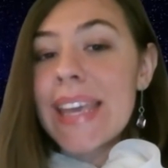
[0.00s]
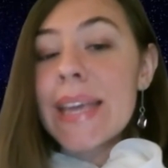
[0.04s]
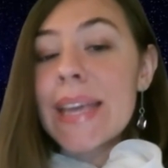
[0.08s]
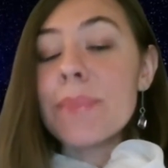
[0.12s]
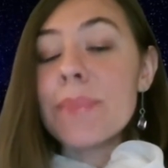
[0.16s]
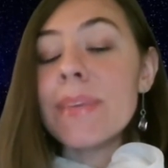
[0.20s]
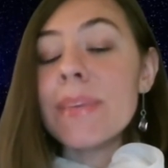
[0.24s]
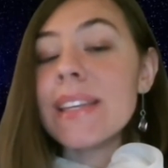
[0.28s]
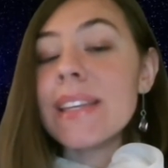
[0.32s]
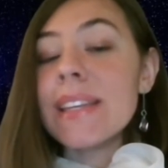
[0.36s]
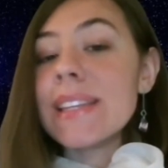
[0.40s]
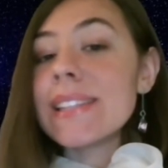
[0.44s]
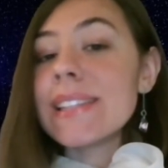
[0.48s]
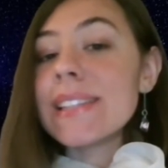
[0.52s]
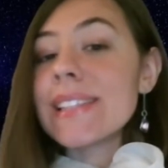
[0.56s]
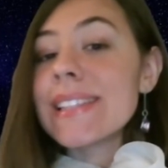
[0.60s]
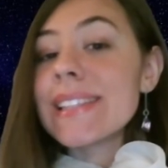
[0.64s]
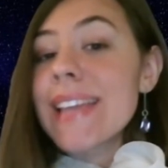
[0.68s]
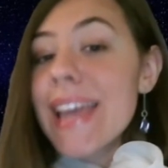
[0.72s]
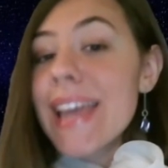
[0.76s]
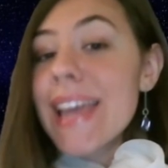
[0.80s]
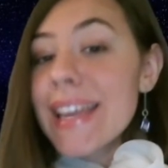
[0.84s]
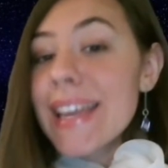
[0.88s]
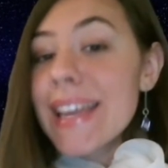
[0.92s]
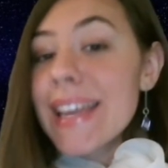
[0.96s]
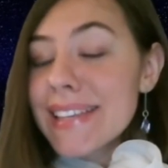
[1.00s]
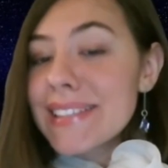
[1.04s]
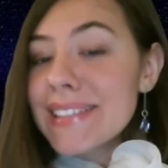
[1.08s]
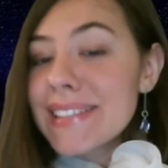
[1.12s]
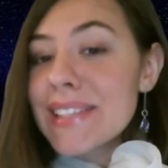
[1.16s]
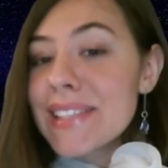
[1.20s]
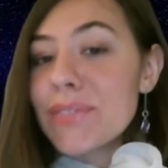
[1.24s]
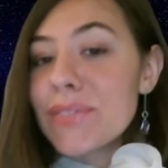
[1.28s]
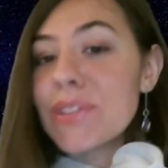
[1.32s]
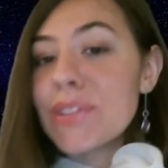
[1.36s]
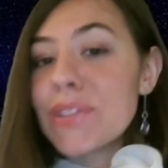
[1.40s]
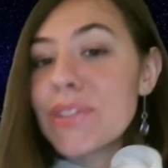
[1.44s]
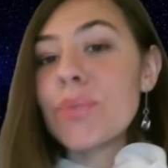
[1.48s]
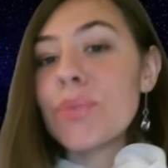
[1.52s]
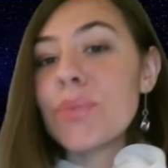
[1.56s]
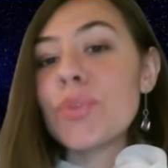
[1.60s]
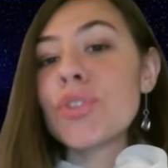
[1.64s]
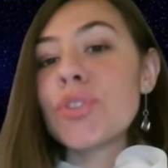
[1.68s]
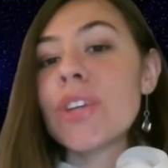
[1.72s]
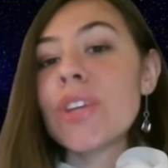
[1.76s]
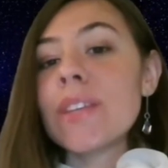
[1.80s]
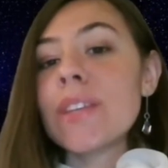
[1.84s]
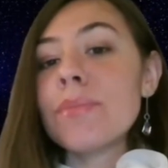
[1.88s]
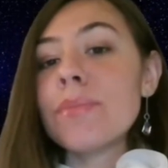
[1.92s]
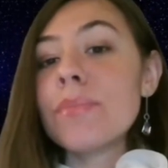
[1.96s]
meaning that any activity
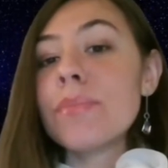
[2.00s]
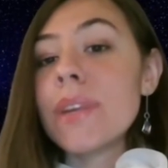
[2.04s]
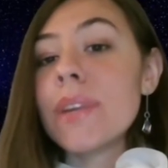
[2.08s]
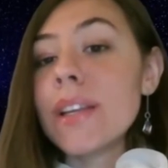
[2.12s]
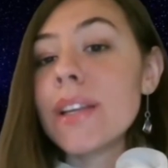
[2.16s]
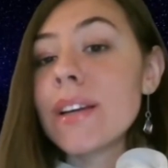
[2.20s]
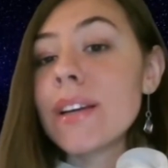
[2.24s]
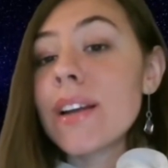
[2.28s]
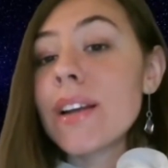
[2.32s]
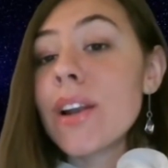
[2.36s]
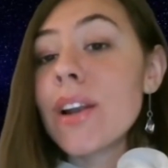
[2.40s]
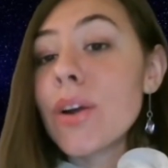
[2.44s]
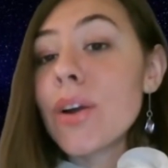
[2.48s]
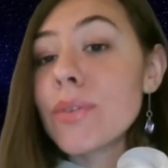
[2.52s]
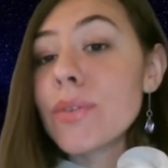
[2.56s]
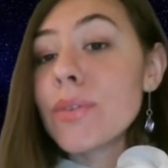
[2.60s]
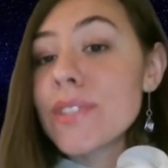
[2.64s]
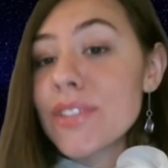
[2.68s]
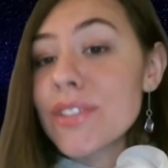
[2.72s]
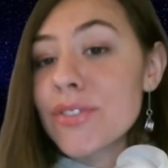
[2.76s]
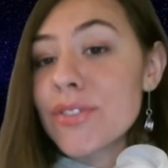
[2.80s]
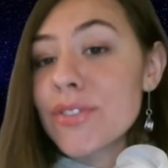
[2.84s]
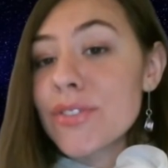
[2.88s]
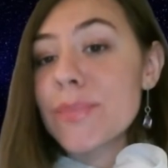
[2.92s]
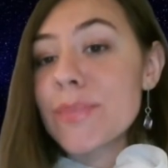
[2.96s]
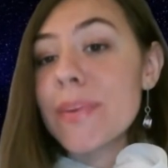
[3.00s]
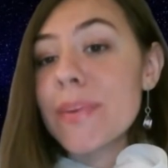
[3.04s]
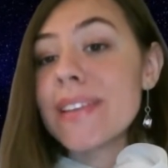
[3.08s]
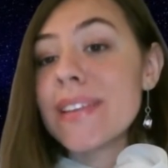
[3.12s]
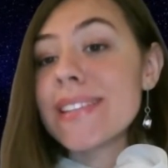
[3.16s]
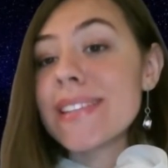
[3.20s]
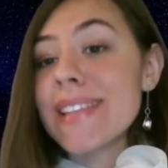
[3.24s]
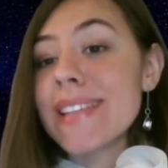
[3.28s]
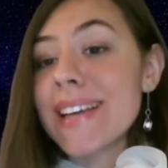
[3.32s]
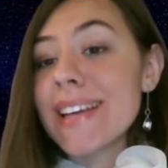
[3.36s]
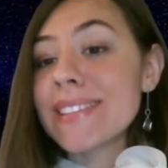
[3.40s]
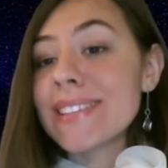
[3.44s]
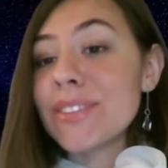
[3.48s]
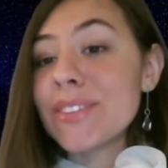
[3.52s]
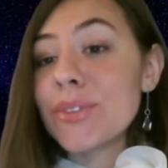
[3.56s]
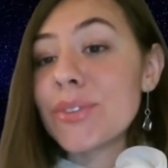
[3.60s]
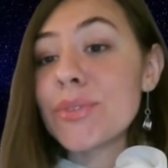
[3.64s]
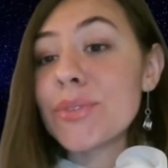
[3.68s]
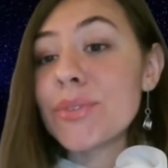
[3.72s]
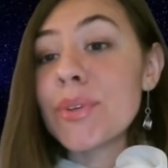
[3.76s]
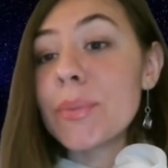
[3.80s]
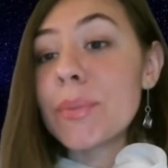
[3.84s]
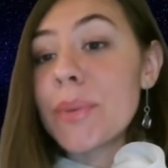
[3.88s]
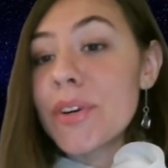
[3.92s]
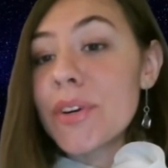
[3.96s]
which can bring closer space sector
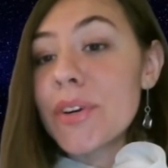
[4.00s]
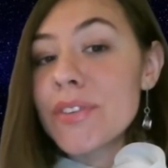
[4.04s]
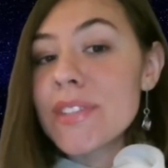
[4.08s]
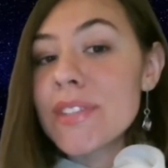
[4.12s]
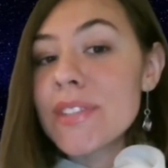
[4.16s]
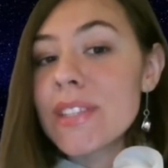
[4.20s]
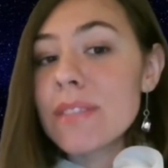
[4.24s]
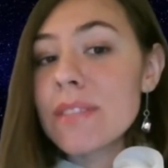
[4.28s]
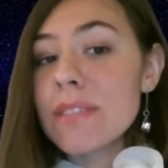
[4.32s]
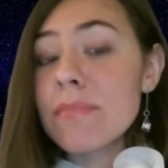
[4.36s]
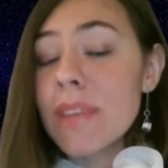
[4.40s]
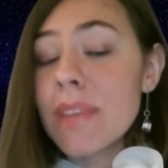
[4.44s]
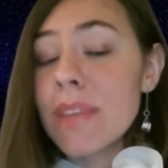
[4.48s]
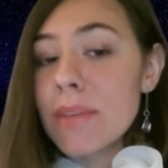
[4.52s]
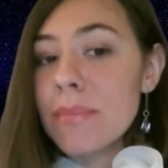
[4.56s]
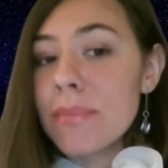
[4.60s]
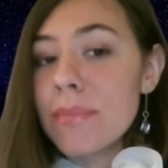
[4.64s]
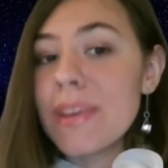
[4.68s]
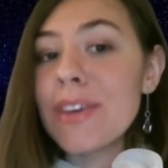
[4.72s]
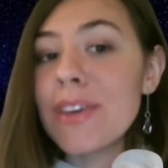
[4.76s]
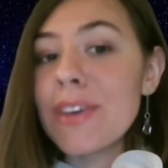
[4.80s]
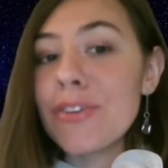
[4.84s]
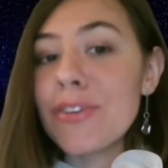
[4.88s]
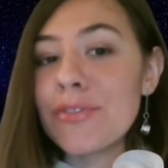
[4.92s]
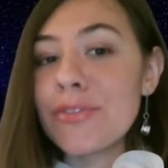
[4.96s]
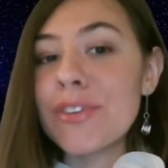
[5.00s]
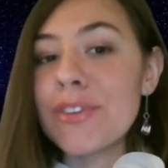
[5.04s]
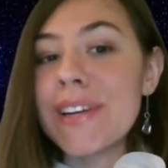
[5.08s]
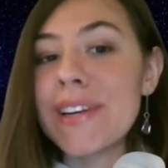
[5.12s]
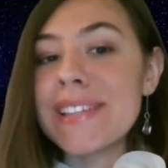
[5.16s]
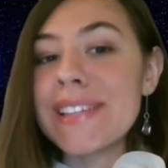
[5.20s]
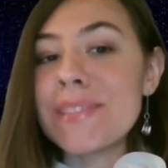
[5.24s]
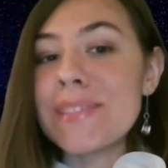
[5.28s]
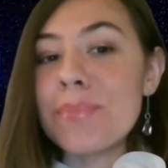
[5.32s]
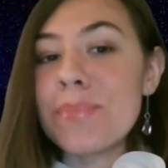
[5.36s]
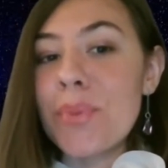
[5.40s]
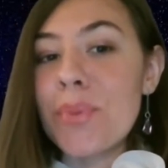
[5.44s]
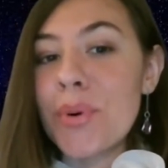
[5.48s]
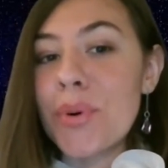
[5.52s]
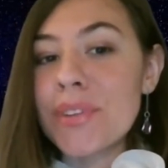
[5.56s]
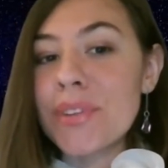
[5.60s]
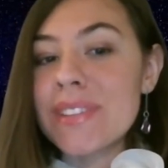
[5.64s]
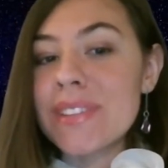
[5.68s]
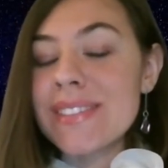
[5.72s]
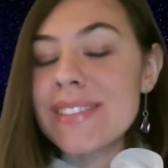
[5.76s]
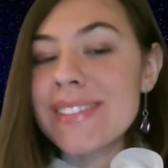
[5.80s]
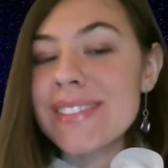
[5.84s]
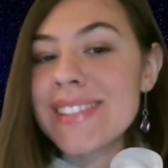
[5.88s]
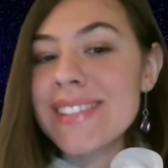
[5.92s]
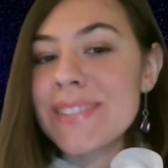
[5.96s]
to a person may be of great
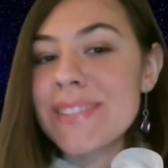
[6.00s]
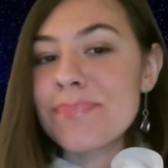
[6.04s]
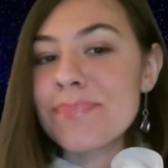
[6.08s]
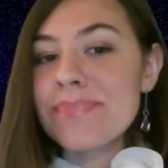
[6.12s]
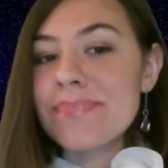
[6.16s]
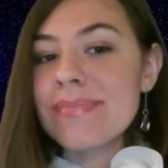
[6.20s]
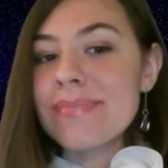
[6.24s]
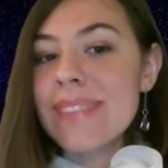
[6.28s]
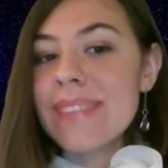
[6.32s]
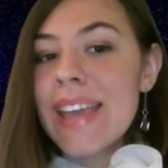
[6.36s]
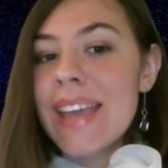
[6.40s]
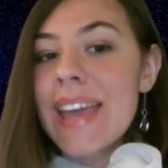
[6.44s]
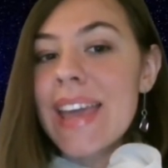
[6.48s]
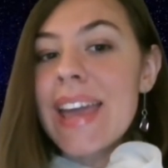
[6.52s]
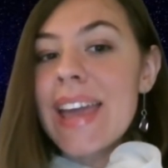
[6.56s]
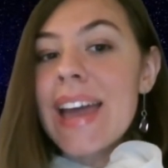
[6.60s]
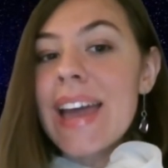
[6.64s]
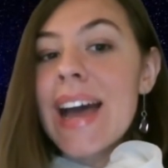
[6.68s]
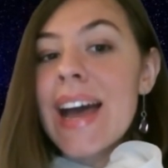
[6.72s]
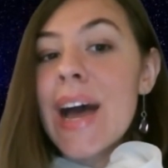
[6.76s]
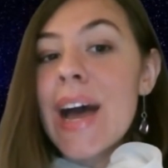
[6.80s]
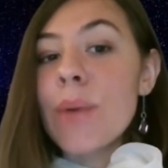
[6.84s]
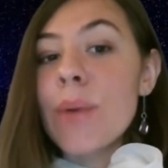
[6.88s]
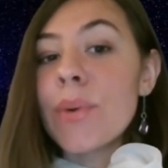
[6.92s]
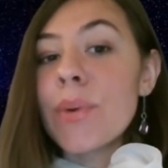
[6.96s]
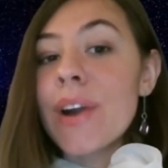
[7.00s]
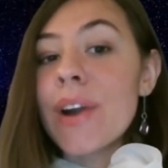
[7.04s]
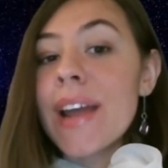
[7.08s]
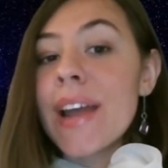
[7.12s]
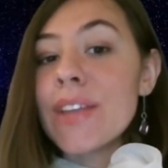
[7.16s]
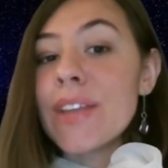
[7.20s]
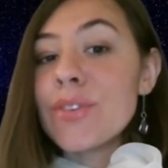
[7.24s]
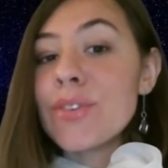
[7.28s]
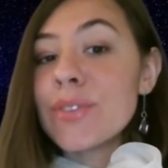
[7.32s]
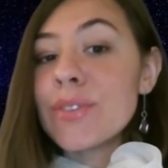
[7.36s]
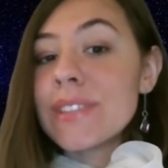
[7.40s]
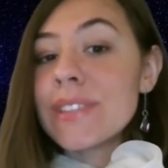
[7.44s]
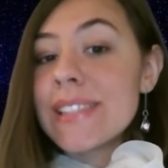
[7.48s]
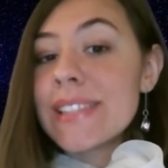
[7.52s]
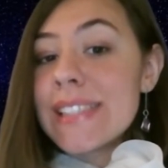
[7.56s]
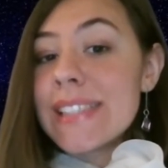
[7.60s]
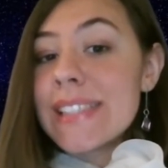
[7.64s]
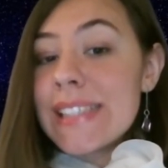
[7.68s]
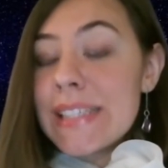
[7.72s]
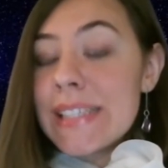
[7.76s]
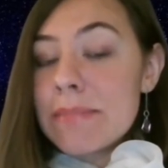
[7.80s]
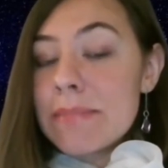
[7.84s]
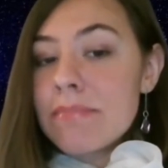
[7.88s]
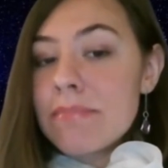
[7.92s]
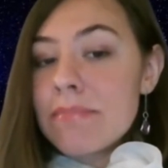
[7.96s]
importance. Our annual
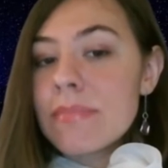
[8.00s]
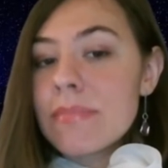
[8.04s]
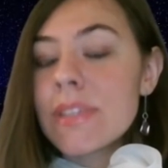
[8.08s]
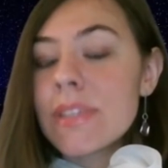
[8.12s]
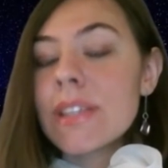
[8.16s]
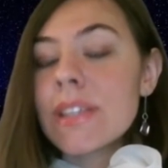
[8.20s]
theme,